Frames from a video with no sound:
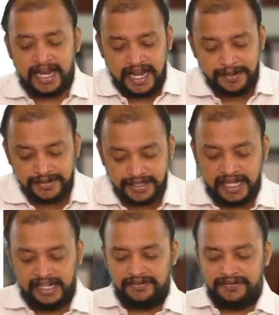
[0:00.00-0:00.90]

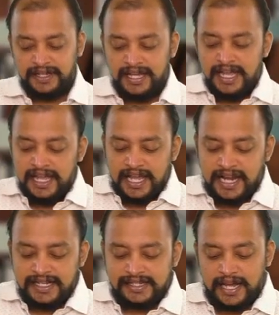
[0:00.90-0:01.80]
himself
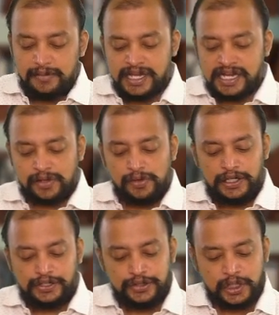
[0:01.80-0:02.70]
in a sum equal
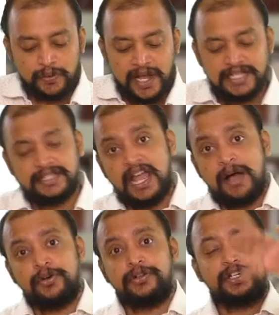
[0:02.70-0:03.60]
to twice the
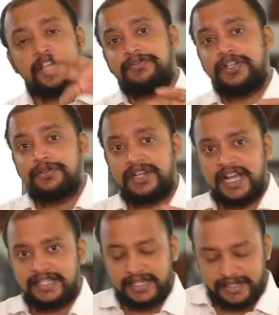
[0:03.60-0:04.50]
amount of duty
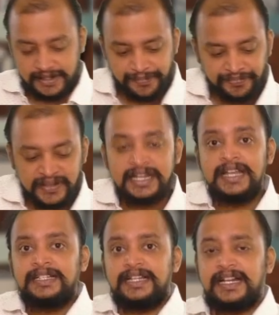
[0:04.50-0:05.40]
assessed.
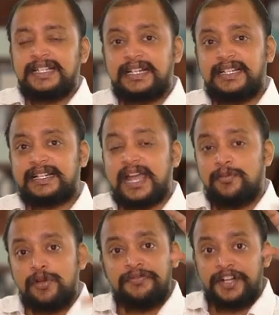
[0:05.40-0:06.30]
That is at the
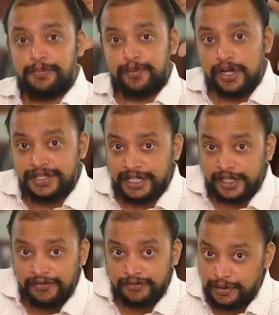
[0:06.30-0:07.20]
time of deposit
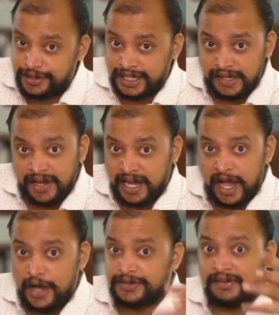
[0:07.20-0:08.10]
of goods in the
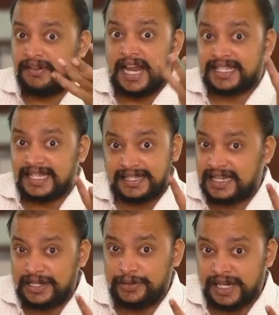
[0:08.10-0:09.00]
warehouse, we will assess
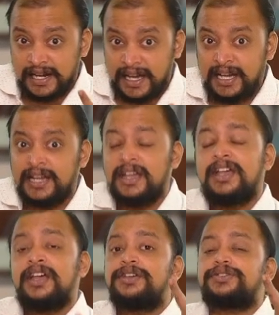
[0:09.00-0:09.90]
the duty. Na? So